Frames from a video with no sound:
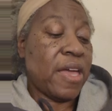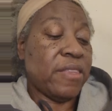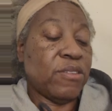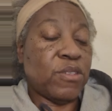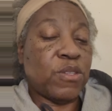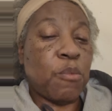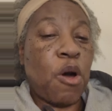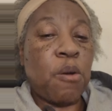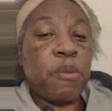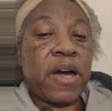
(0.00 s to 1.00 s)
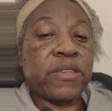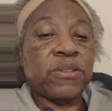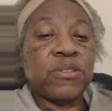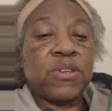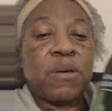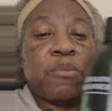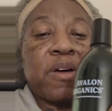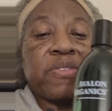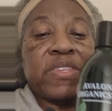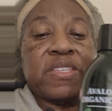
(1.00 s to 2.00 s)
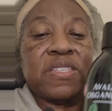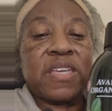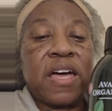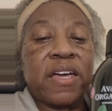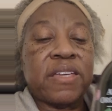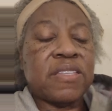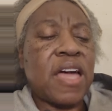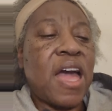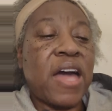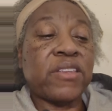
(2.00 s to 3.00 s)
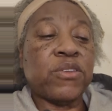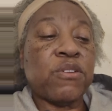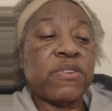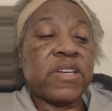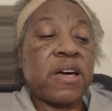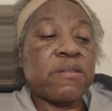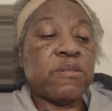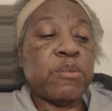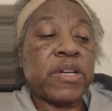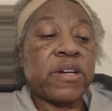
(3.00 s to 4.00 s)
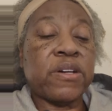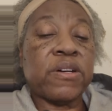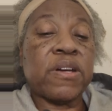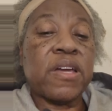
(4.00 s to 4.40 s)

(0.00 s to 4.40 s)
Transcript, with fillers: And it's a small bottle, so I bought this size. I don't know if it comes bigger.